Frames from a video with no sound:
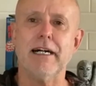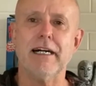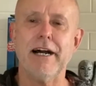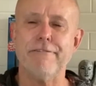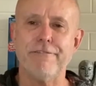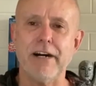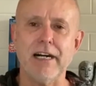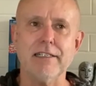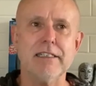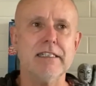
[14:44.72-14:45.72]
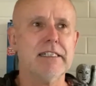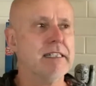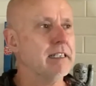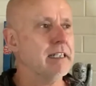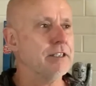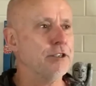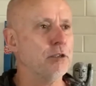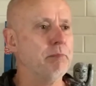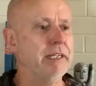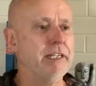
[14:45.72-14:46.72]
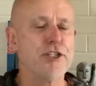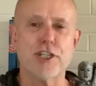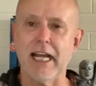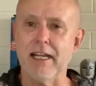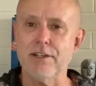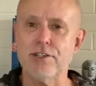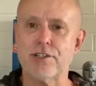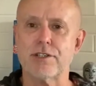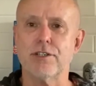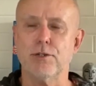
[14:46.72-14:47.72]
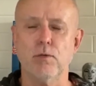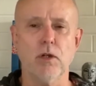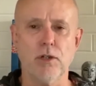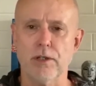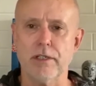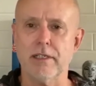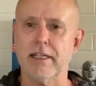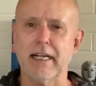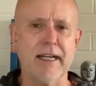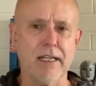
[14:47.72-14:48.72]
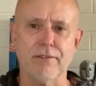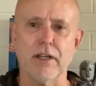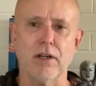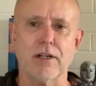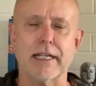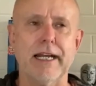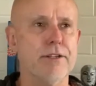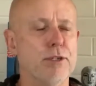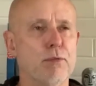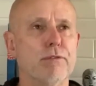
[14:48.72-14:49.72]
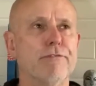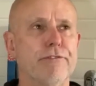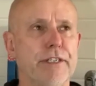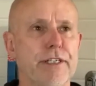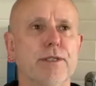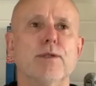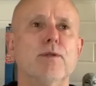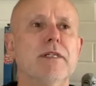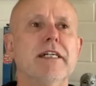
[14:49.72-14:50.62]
have fun, you'll be challenged, you'll learn a hell of a lot, and you will feel